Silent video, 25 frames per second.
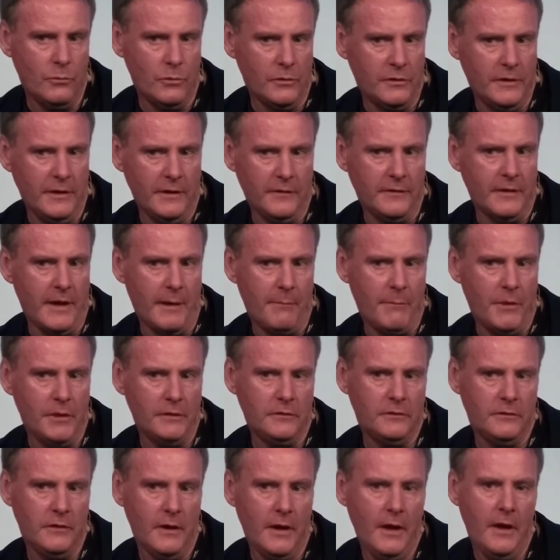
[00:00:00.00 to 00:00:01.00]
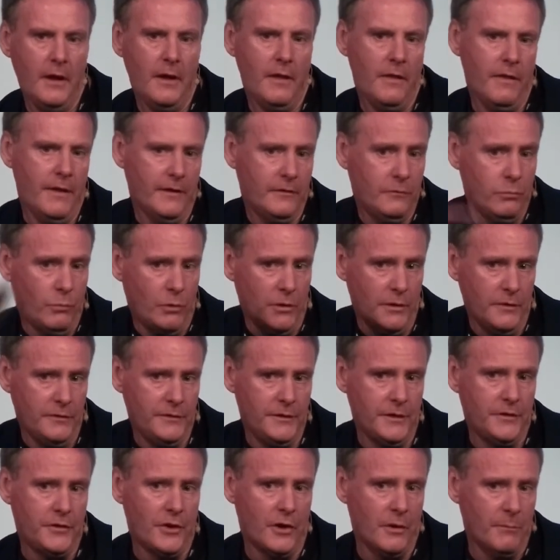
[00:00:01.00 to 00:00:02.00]
won't change that much. This one is
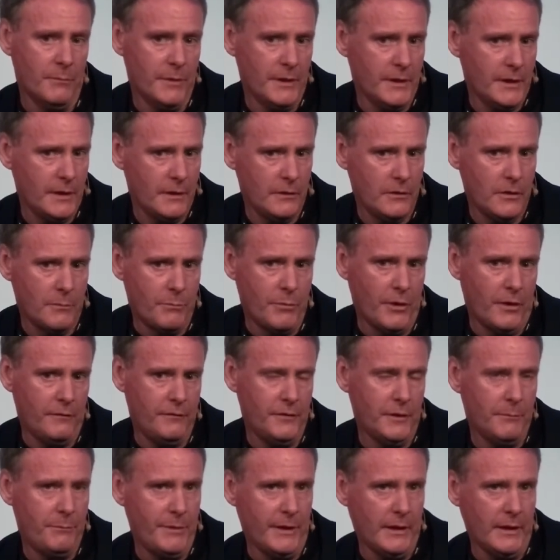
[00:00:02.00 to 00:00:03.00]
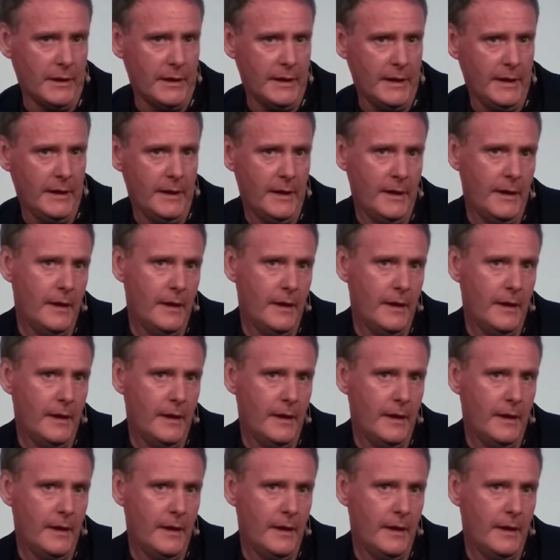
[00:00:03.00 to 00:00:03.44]
determining your profitability.